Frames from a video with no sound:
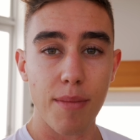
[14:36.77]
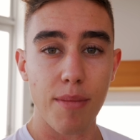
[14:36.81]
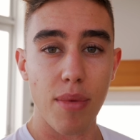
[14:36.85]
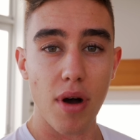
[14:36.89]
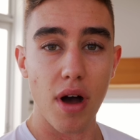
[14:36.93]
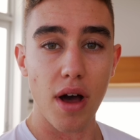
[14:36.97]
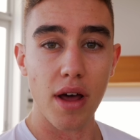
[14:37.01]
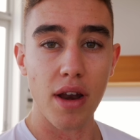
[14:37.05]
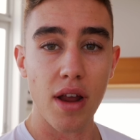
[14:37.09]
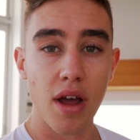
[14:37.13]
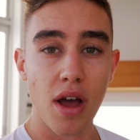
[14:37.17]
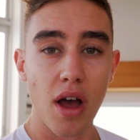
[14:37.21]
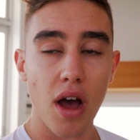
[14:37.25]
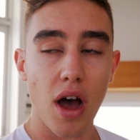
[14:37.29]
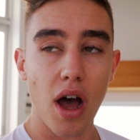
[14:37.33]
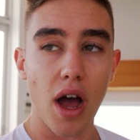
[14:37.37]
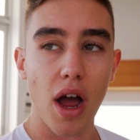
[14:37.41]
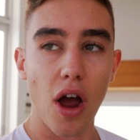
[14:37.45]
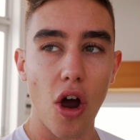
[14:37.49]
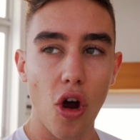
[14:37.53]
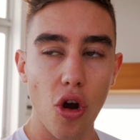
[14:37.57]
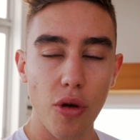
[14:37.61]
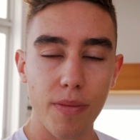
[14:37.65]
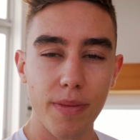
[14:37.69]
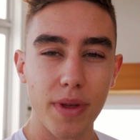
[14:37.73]
But
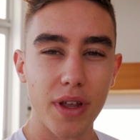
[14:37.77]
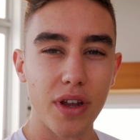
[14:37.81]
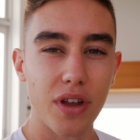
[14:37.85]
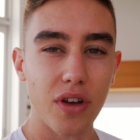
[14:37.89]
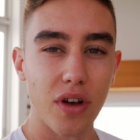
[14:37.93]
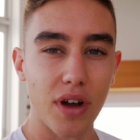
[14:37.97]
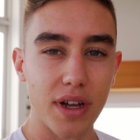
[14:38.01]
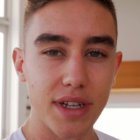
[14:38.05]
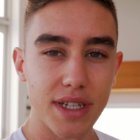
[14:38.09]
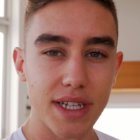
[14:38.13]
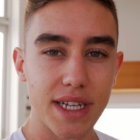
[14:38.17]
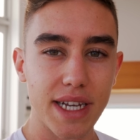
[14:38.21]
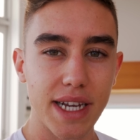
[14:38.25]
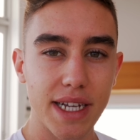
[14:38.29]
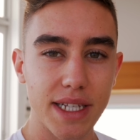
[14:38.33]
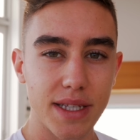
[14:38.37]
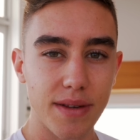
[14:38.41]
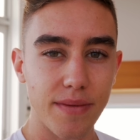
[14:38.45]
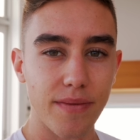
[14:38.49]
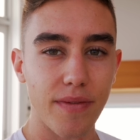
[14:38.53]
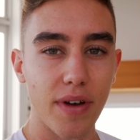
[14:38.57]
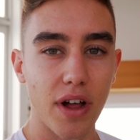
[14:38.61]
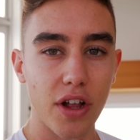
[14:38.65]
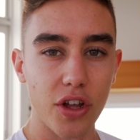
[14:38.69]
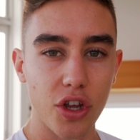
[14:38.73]
I hope that you guys can get
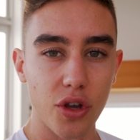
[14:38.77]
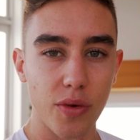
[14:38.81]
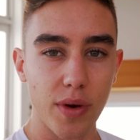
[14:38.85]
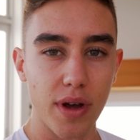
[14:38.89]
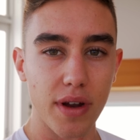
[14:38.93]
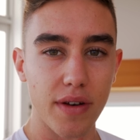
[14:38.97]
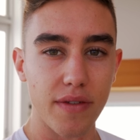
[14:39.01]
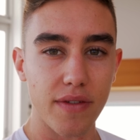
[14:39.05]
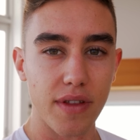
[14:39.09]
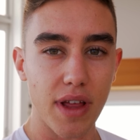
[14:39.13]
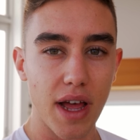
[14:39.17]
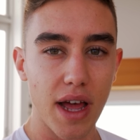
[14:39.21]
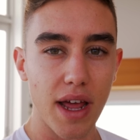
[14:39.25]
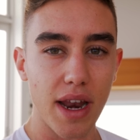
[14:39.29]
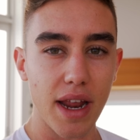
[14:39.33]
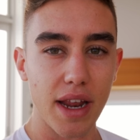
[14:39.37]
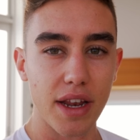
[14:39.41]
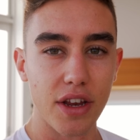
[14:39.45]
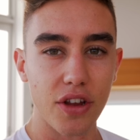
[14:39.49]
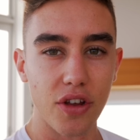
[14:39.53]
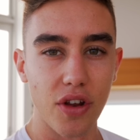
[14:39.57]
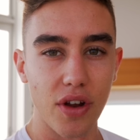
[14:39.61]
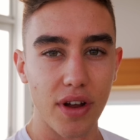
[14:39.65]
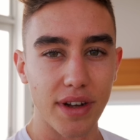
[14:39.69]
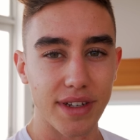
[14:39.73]
some value out of that
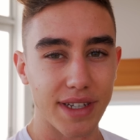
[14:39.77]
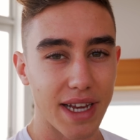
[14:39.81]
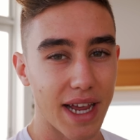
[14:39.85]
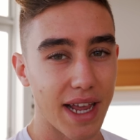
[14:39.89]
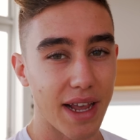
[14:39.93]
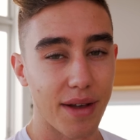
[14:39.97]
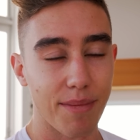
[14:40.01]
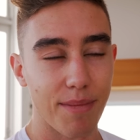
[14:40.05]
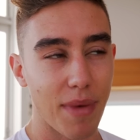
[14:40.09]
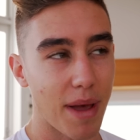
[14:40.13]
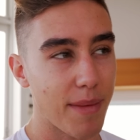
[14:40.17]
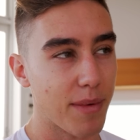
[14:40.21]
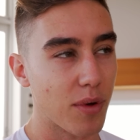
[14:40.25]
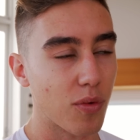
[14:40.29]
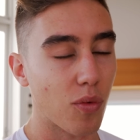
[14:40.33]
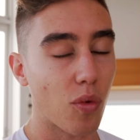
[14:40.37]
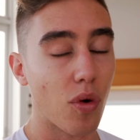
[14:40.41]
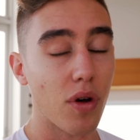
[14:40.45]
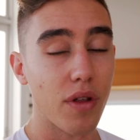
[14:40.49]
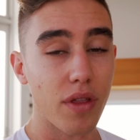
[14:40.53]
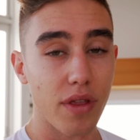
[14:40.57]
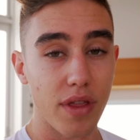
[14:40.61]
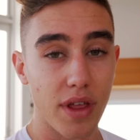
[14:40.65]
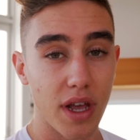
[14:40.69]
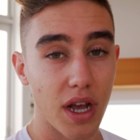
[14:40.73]
and, you know, take maybe
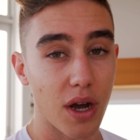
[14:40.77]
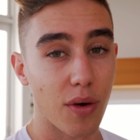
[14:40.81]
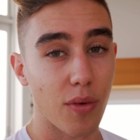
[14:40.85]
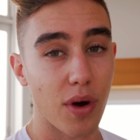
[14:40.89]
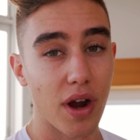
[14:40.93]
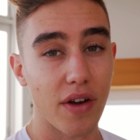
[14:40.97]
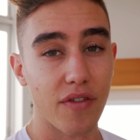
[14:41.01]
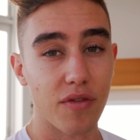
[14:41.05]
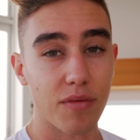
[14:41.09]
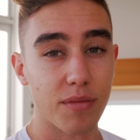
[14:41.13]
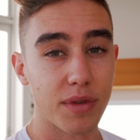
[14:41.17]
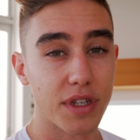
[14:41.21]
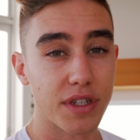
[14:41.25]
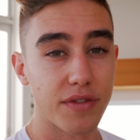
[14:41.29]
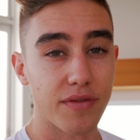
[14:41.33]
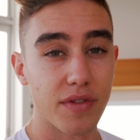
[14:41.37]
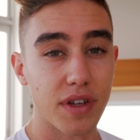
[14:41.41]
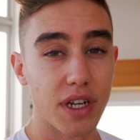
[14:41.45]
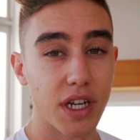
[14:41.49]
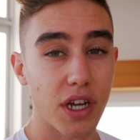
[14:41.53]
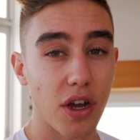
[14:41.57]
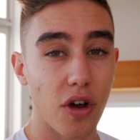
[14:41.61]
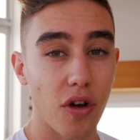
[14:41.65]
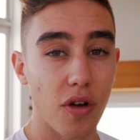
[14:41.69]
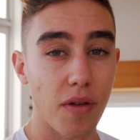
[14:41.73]
one thing away from this
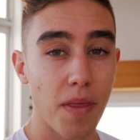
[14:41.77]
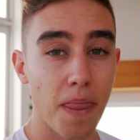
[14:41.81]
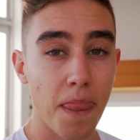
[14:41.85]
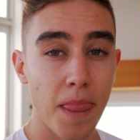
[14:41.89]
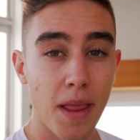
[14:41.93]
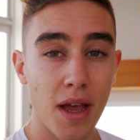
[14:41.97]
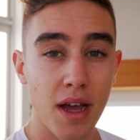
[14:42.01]
video.